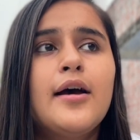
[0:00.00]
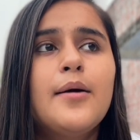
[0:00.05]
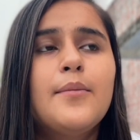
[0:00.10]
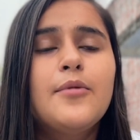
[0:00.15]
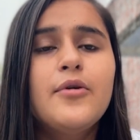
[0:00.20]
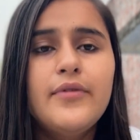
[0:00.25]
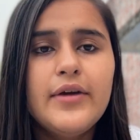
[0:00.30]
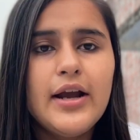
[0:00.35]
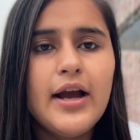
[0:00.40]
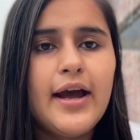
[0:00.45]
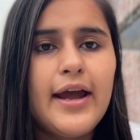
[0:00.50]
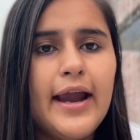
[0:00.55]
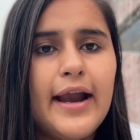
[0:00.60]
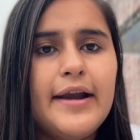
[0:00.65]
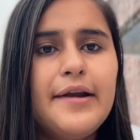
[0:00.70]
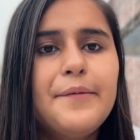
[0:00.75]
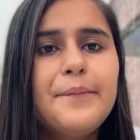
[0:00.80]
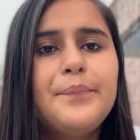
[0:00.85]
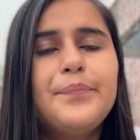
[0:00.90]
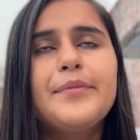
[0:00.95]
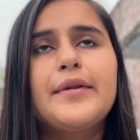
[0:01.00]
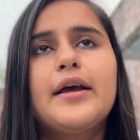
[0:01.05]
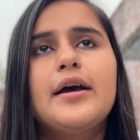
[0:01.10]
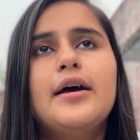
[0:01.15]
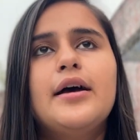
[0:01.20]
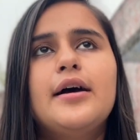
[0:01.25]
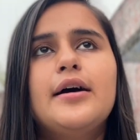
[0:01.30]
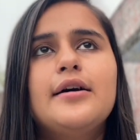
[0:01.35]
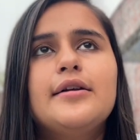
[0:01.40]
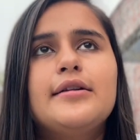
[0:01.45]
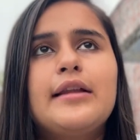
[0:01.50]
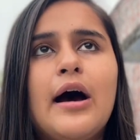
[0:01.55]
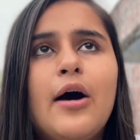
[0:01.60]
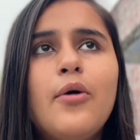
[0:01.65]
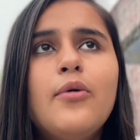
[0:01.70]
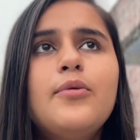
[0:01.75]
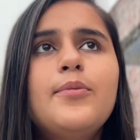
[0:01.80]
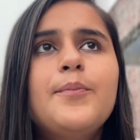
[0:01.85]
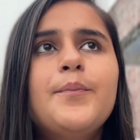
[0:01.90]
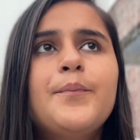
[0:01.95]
Moving ahead, now